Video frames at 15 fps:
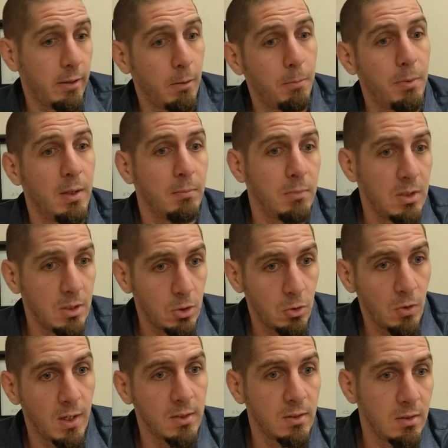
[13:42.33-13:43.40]
help them
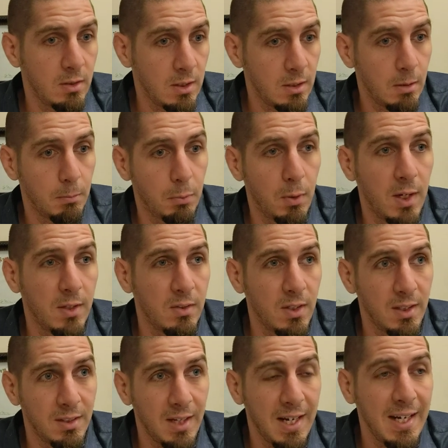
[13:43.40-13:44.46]
de-stress and decompress
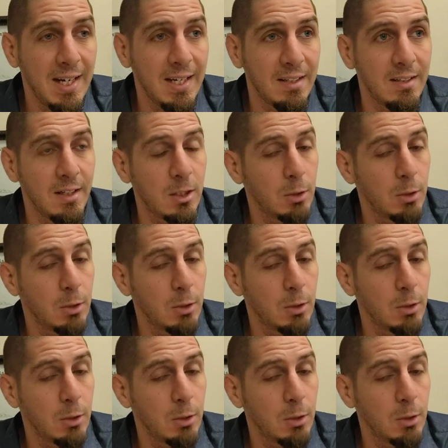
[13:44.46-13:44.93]
and